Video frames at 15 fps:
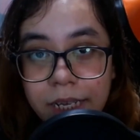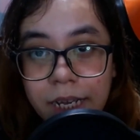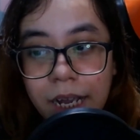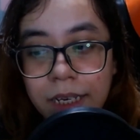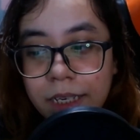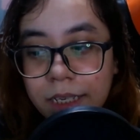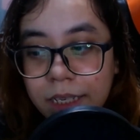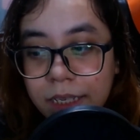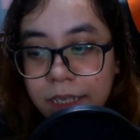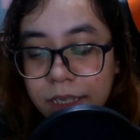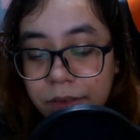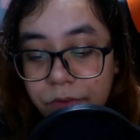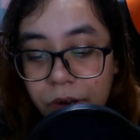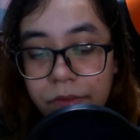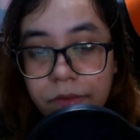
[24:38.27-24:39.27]
kind of
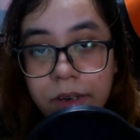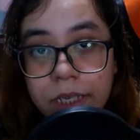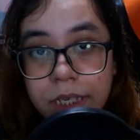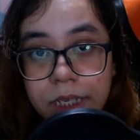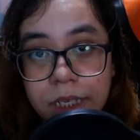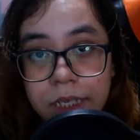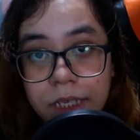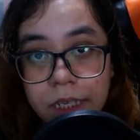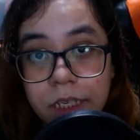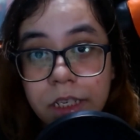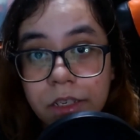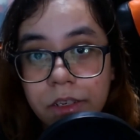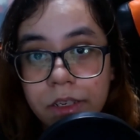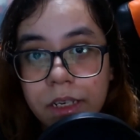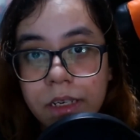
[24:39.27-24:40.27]
reference this
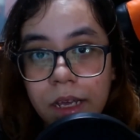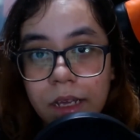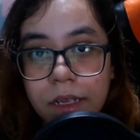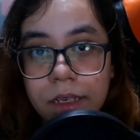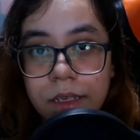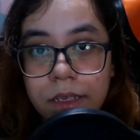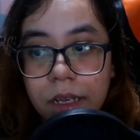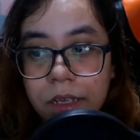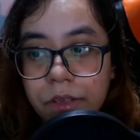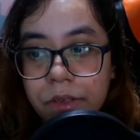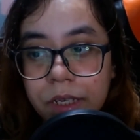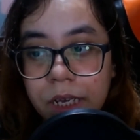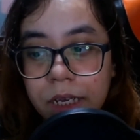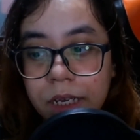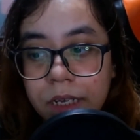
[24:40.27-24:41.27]
history, and
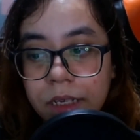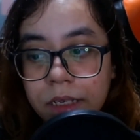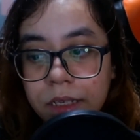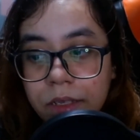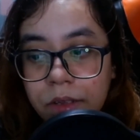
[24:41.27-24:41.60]
Yasuke